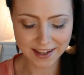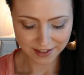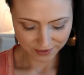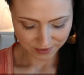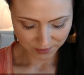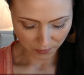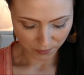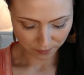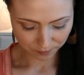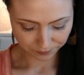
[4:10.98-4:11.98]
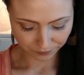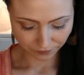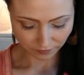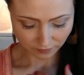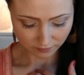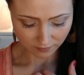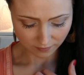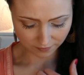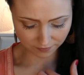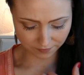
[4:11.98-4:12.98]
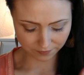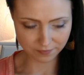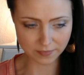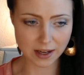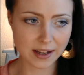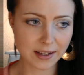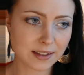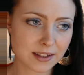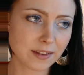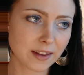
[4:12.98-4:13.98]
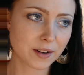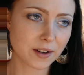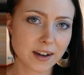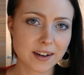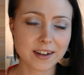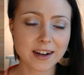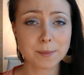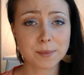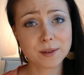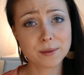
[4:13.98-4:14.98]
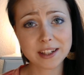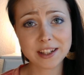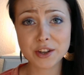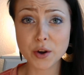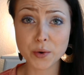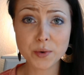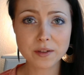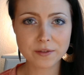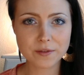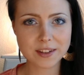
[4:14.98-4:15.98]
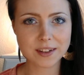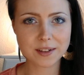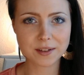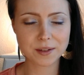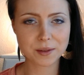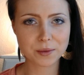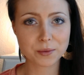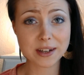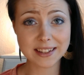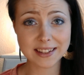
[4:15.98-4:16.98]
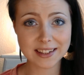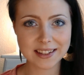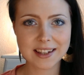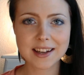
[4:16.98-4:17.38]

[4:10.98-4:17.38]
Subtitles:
So, and there are absolutely no physical risks